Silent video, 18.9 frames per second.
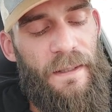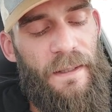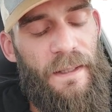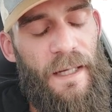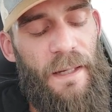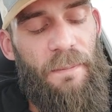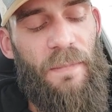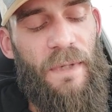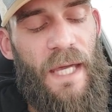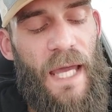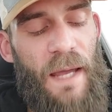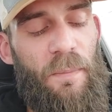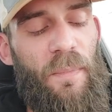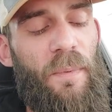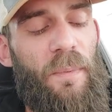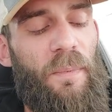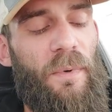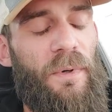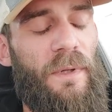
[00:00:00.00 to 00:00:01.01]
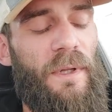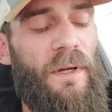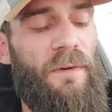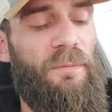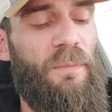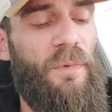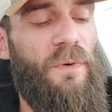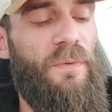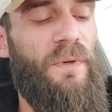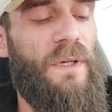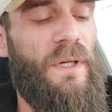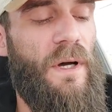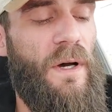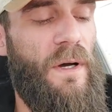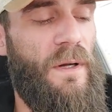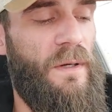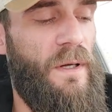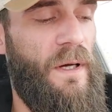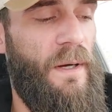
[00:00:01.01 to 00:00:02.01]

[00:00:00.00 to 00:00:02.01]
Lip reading: am capable of moving on.